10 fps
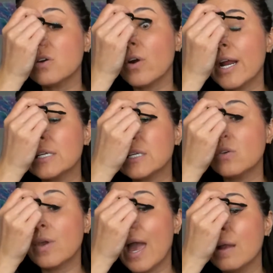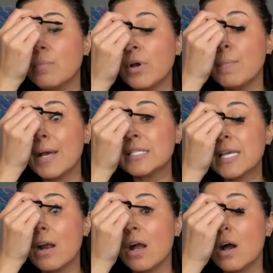great is that you can put mascara